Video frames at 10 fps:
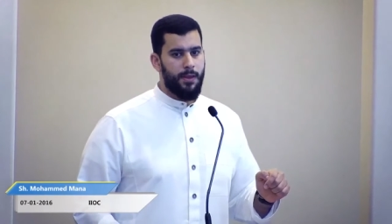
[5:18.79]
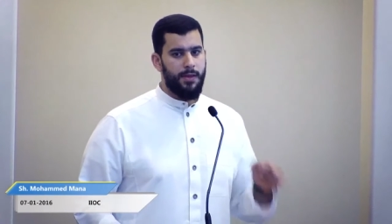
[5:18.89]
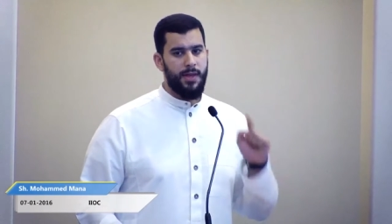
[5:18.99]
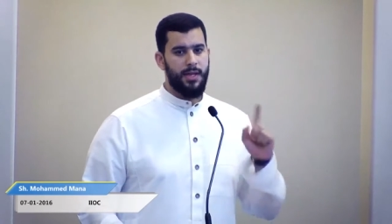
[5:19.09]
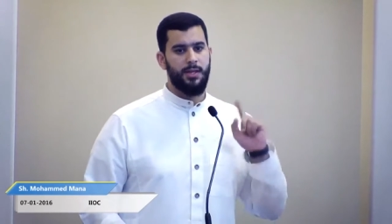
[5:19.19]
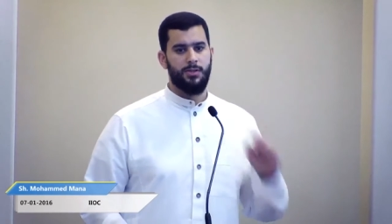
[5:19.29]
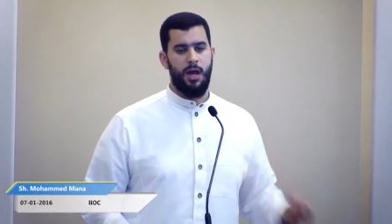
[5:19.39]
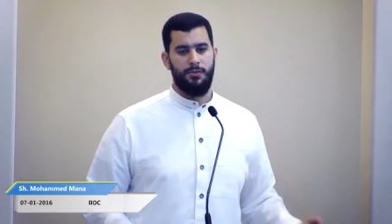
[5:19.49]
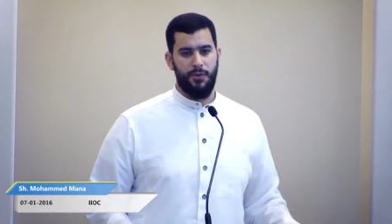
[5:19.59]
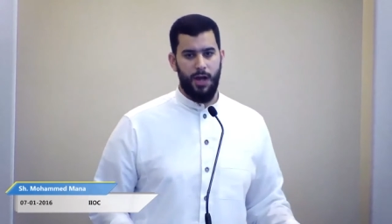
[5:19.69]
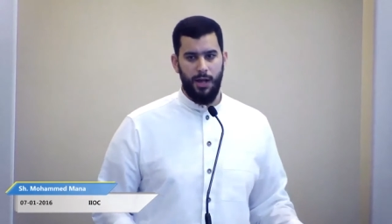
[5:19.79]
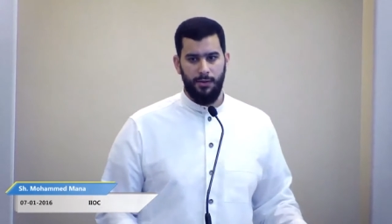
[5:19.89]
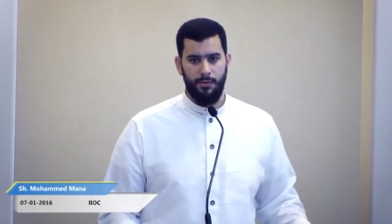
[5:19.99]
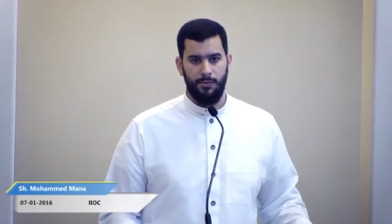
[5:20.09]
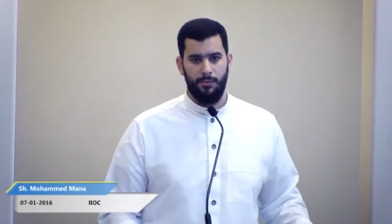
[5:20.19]
and that He is not
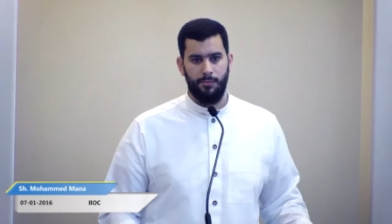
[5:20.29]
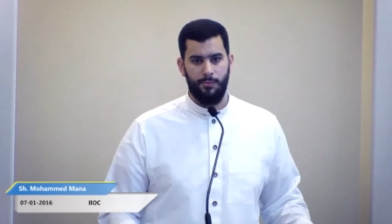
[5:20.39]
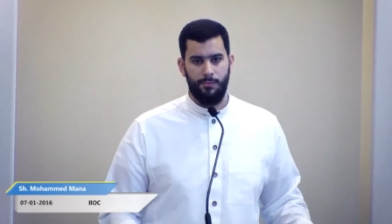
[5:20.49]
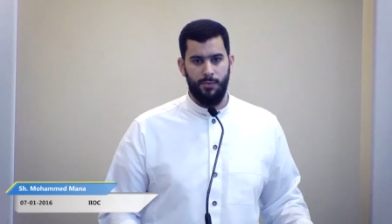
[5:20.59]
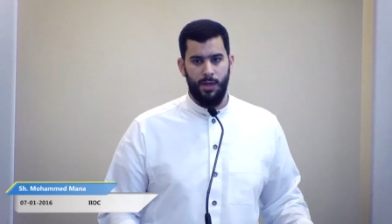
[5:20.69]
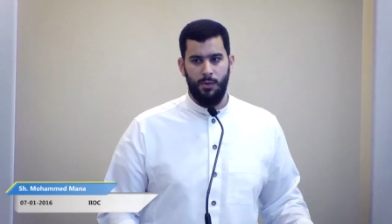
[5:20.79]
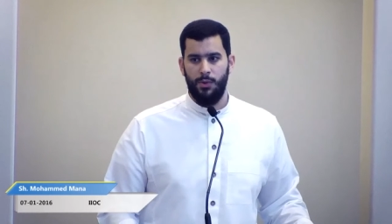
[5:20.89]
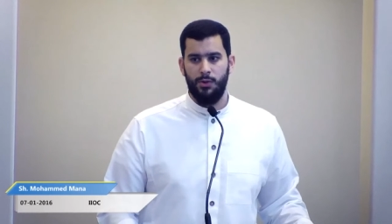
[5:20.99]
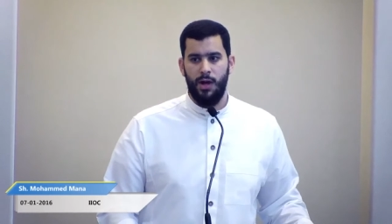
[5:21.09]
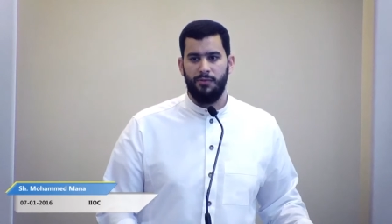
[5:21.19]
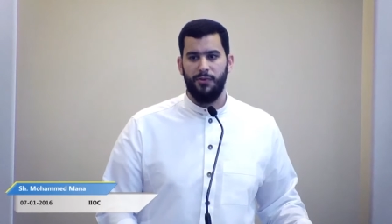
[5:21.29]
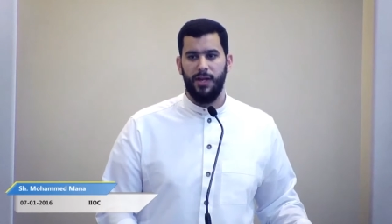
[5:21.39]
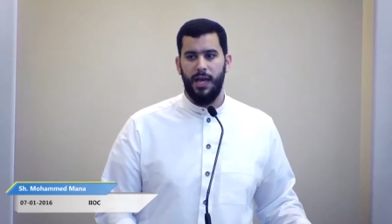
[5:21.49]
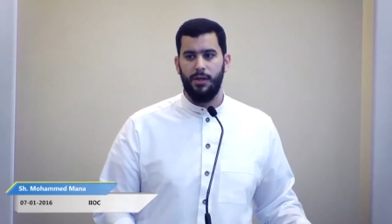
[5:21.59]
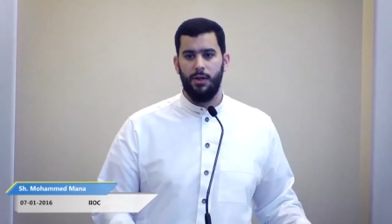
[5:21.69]
forgotten. And we do not
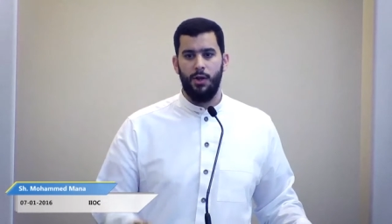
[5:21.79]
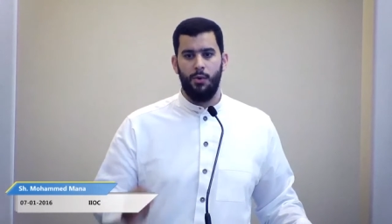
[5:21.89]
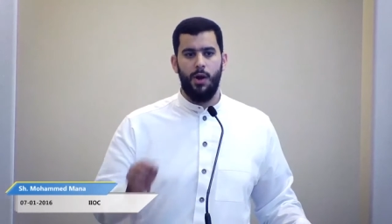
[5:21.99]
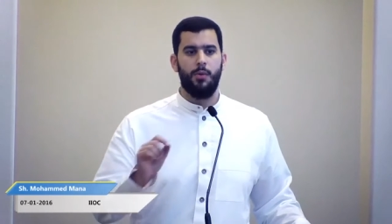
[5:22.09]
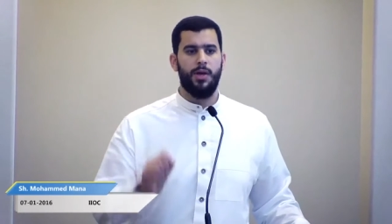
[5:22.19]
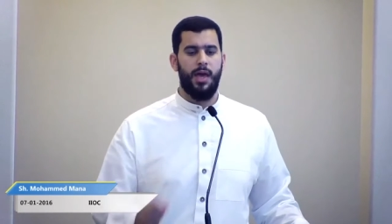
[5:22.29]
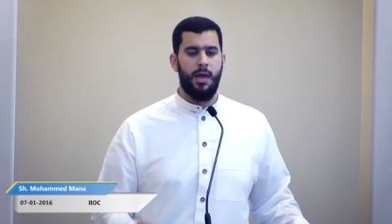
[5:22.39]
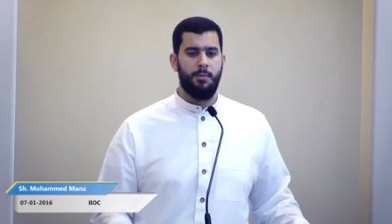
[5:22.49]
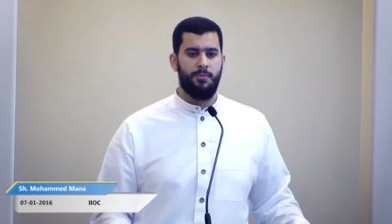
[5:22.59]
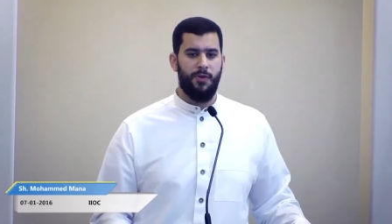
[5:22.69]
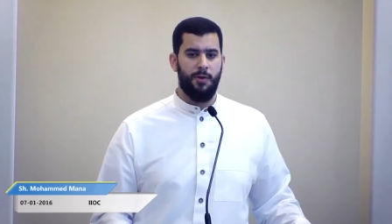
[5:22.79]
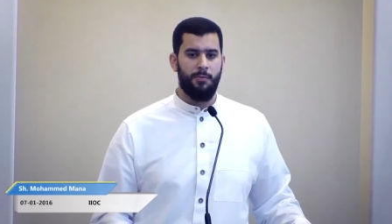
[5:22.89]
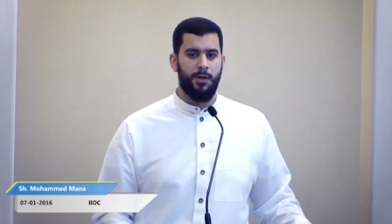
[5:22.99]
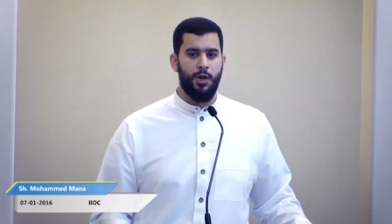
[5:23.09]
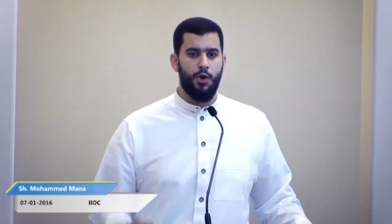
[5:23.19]
forget where we came from,
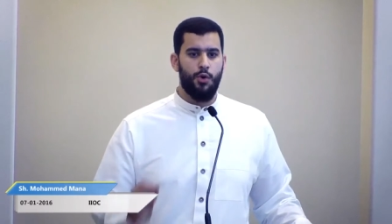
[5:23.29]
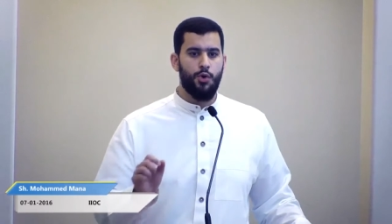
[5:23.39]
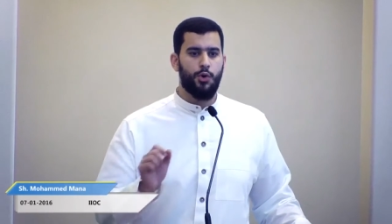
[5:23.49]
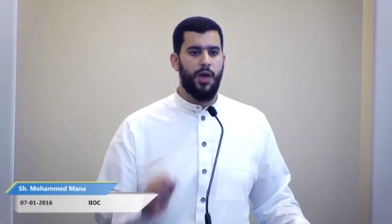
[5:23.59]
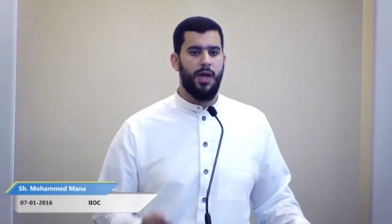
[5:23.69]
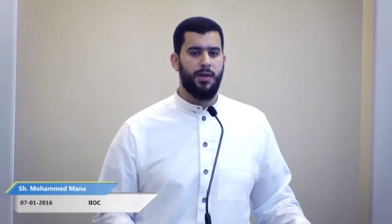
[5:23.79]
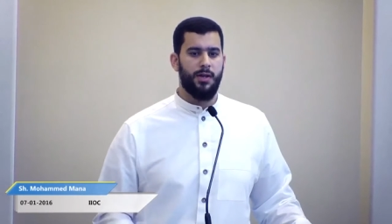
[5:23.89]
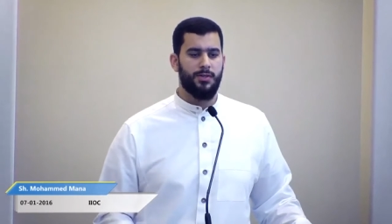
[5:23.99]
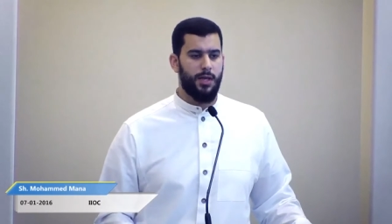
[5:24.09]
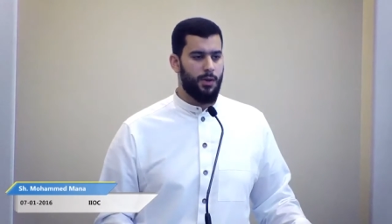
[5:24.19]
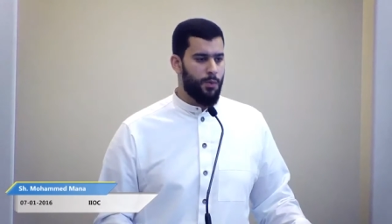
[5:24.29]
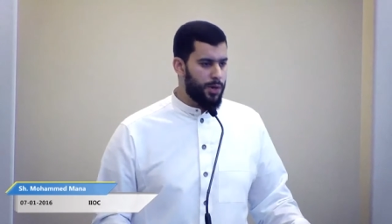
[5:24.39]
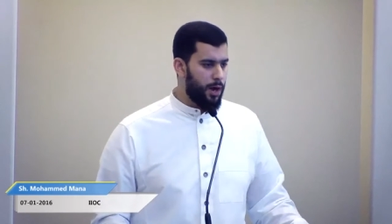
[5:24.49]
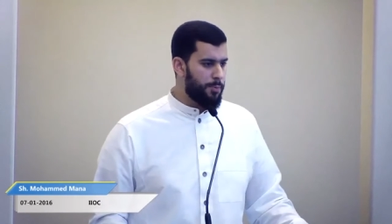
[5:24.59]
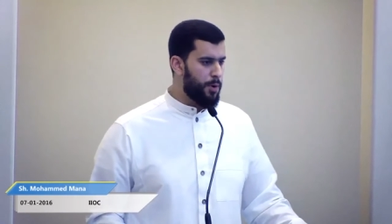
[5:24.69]
who created us, and what
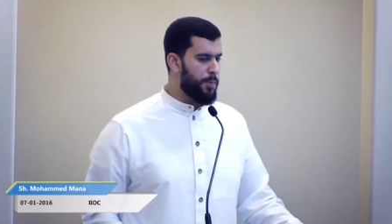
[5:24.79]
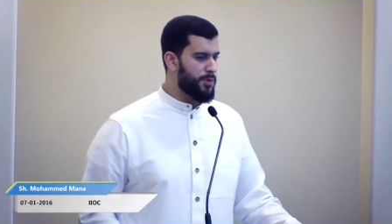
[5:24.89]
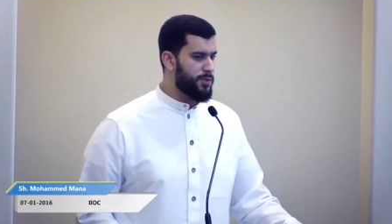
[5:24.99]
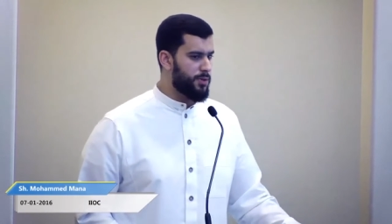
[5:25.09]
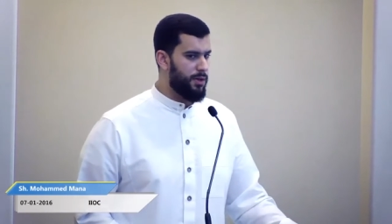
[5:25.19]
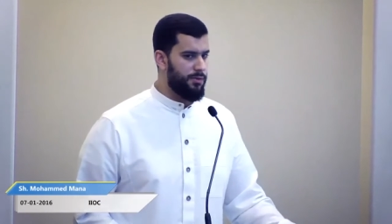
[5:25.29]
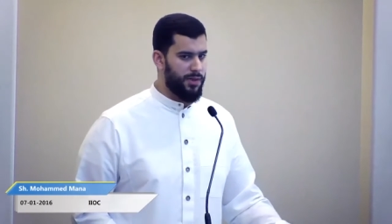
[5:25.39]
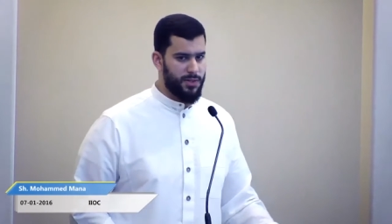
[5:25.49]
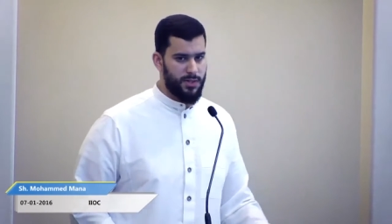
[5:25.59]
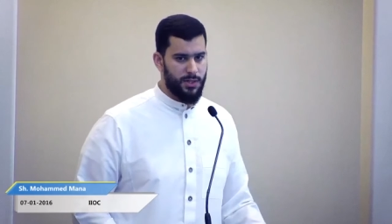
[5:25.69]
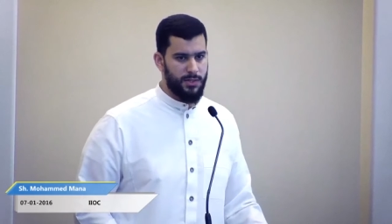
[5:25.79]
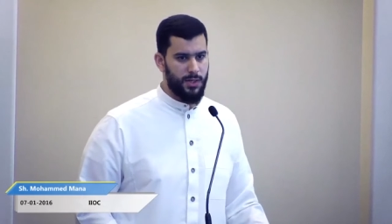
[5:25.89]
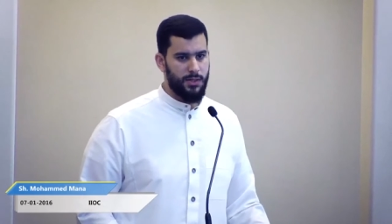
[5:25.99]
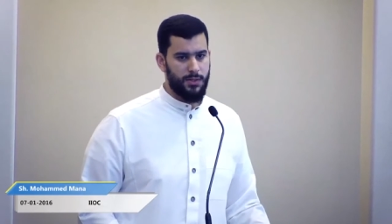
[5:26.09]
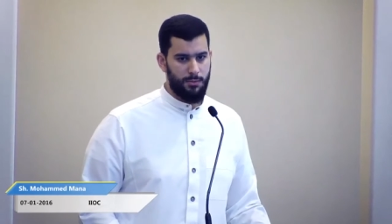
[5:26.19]
our purpose of existence
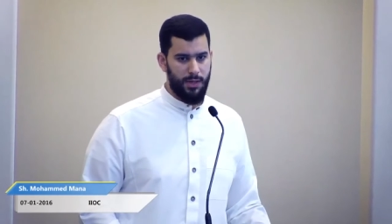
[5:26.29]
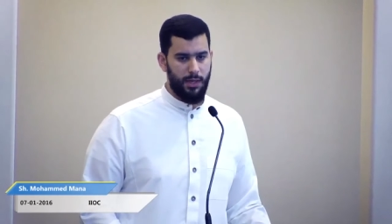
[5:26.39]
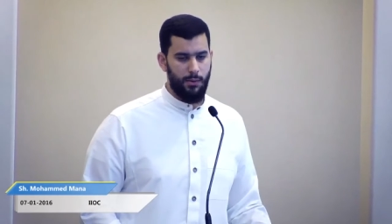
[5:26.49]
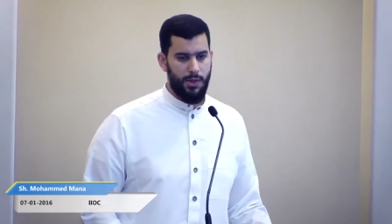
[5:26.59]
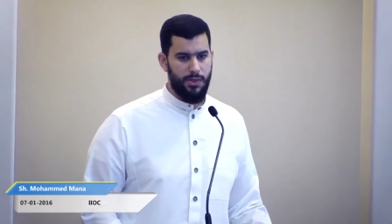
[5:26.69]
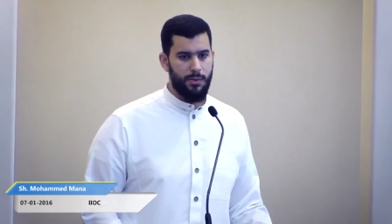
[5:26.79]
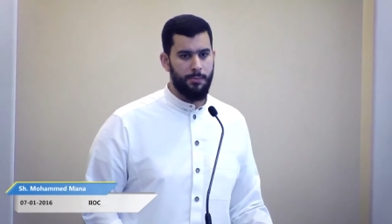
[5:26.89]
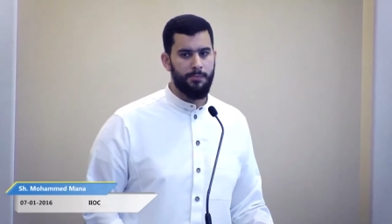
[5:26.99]
is to begin with.